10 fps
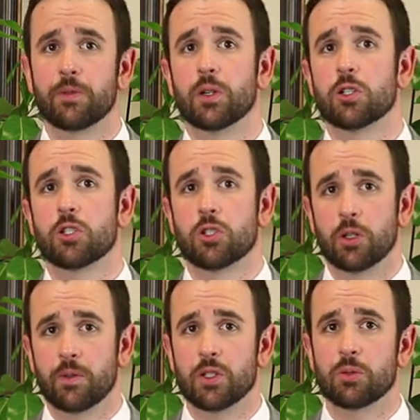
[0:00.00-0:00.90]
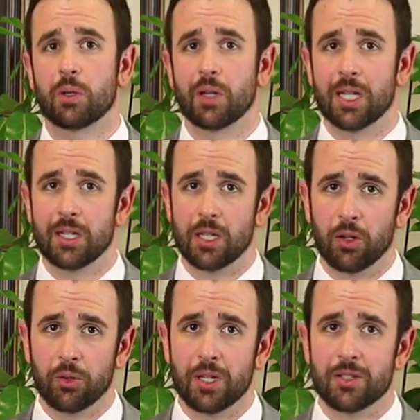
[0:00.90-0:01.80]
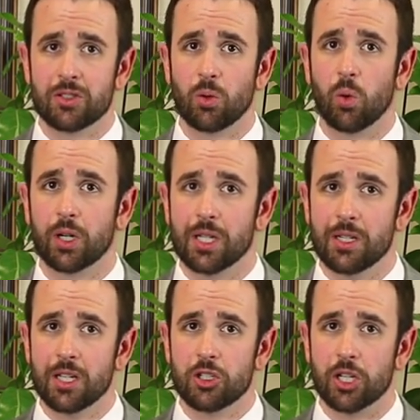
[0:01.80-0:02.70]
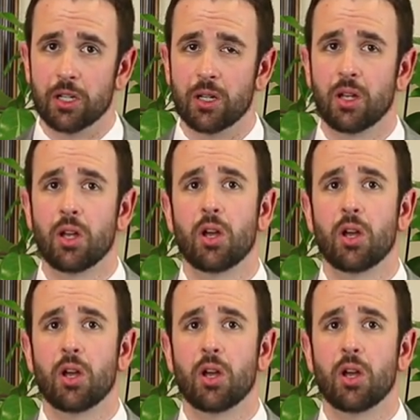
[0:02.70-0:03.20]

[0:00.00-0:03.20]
for a service related illness or condition,